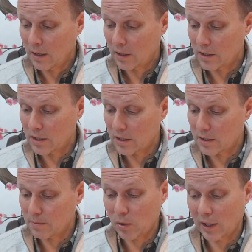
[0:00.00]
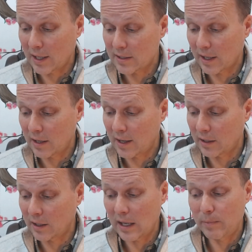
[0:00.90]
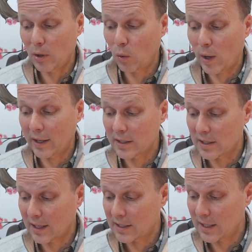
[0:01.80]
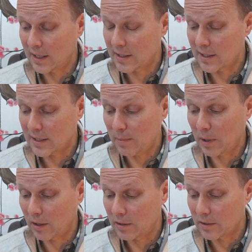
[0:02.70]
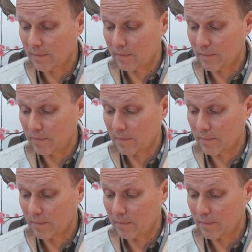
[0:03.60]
because smoking last thing at night can keep you awake, as nicotine is a stimulant.